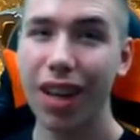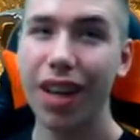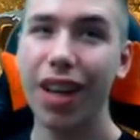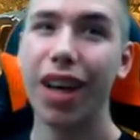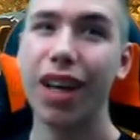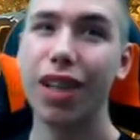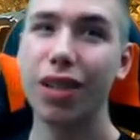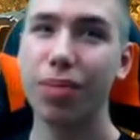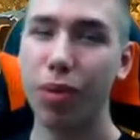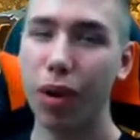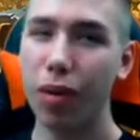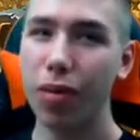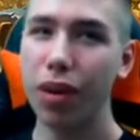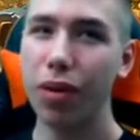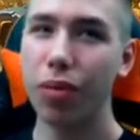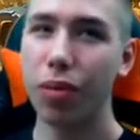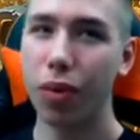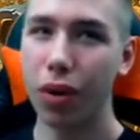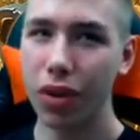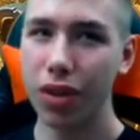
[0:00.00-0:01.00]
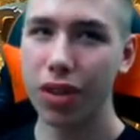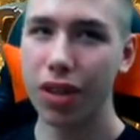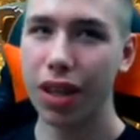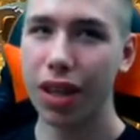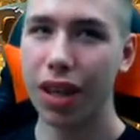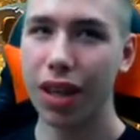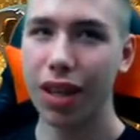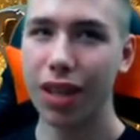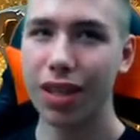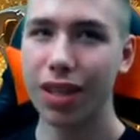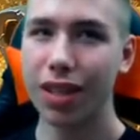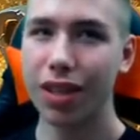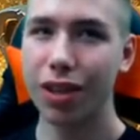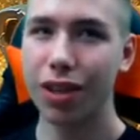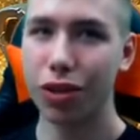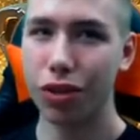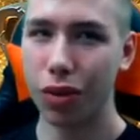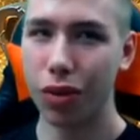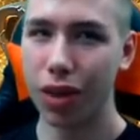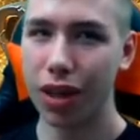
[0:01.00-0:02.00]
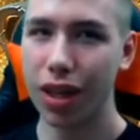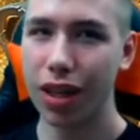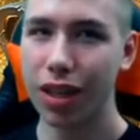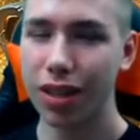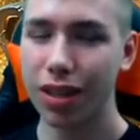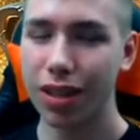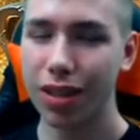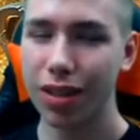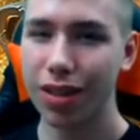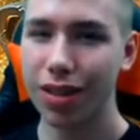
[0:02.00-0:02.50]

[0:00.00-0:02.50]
It's probably worse against control decks